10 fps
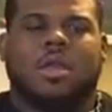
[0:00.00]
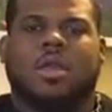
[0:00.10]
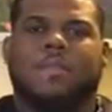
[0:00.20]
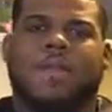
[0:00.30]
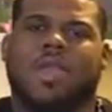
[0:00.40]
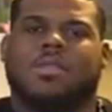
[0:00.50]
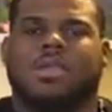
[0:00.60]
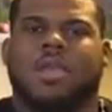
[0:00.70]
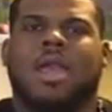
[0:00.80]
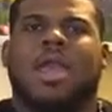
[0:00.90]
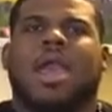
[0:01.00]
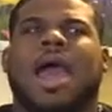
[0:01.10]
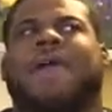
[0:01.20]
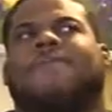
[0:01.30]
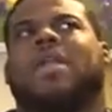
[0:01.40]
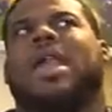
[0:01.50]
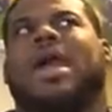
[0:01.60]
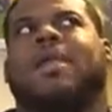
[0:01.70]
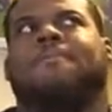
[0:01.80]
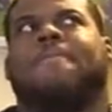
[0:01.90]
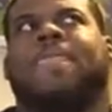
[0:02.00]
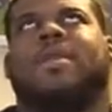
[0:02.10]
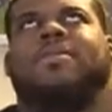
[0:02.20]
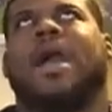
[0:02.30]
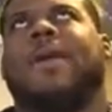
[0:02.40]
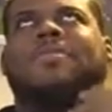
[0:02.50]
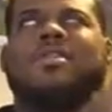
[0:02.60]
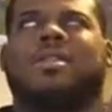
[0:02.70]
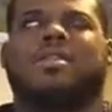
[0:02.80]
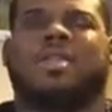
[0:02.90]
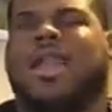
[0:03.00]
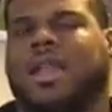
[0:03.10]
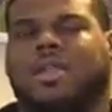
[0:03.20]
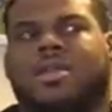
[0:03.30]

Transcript: comparison, I feel like Tom's is intact.